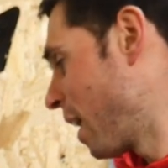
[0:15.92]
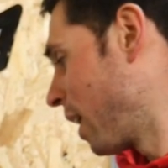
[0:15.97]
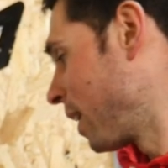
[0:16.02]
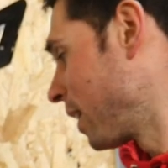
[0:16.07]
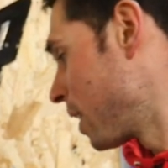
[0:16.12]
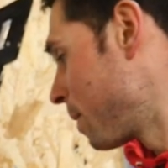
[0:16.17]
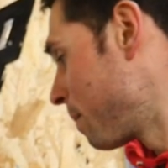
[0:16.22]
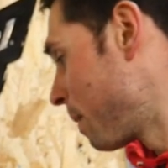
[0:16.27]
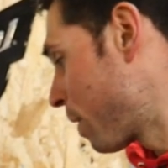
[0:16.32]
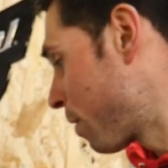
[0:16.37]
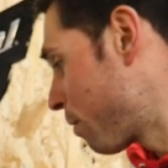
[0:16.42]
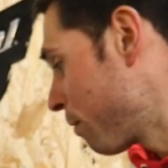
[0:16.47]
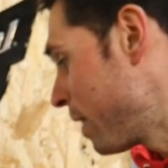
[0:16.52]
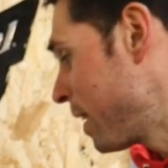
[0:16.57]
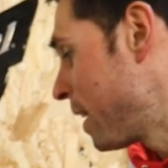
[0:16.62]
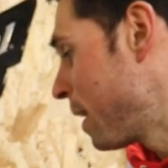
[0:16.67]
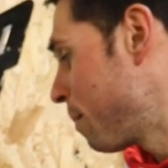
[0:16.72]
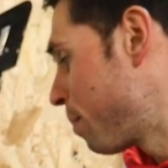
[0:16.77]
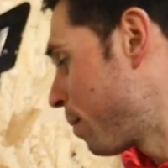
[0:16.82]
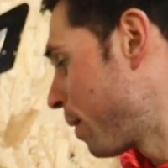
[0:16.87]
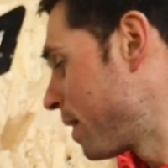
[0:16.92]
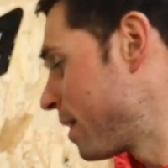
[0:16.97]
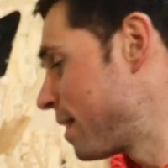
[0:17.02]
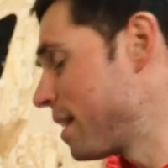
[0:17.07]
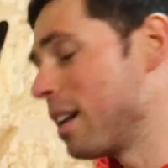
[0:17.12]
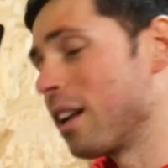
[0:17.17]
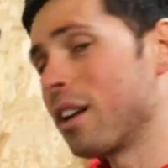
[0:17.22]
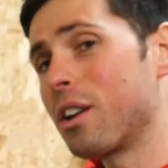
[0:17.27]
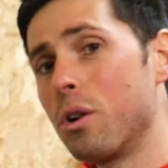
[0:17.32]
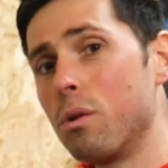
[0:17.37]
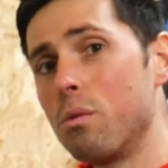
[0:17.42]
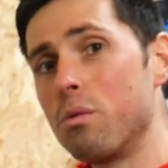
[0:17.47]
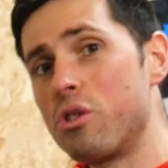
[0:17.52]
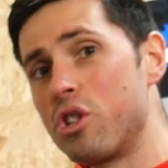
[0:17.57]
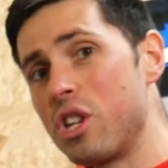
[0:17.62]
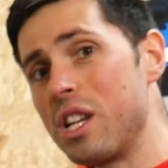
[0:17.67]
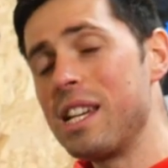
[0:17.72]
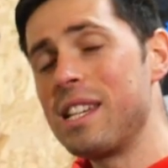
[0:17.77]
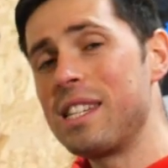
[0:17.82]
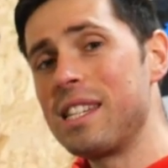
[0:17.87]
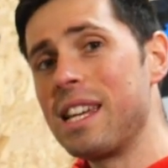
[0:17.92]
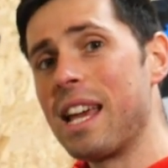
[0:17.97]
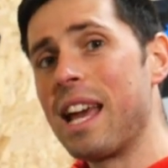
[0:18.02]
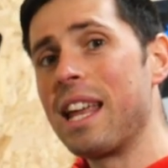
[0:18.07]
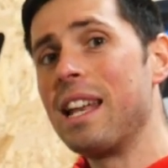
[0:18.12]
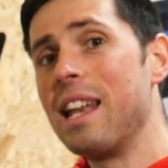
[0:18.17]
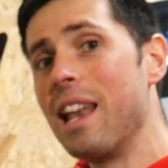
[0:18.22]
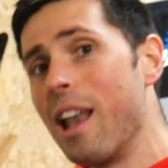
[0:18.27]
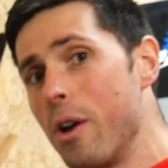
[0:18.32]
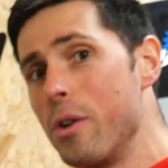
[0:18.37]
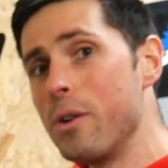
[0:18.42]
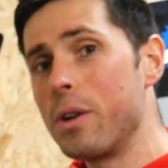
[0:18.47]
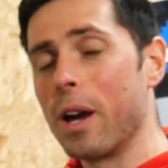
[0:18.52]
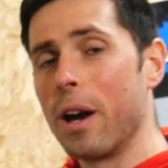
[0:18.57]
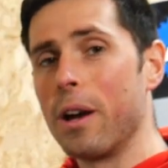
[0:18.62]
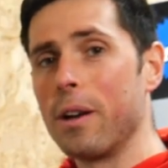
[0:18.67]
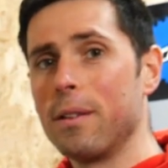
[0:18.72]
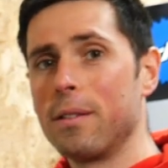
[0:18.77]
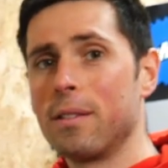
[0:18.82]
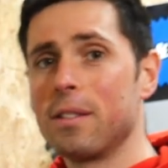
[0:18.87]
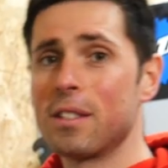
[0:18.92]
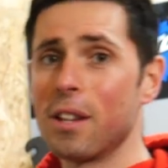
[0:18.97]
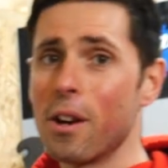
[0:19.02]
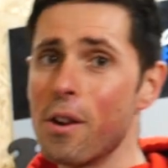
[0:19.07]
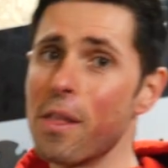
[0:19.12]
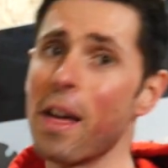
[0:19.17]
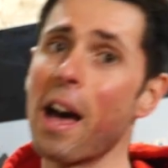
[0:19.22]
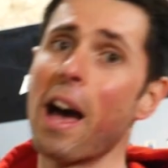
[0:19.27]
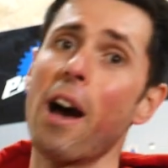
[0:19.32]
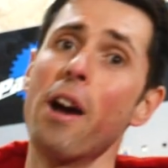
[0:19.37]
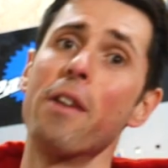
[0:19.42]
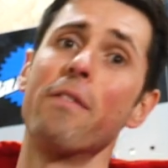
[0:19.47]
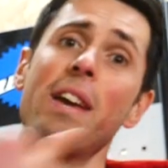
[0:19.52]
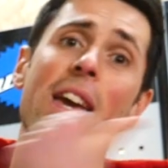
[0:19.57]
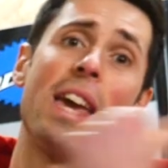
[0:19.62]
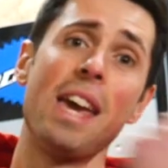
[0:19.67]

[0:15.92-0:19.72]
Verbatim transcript: I'm gonna be 3D printing a cool GCN logo. So that over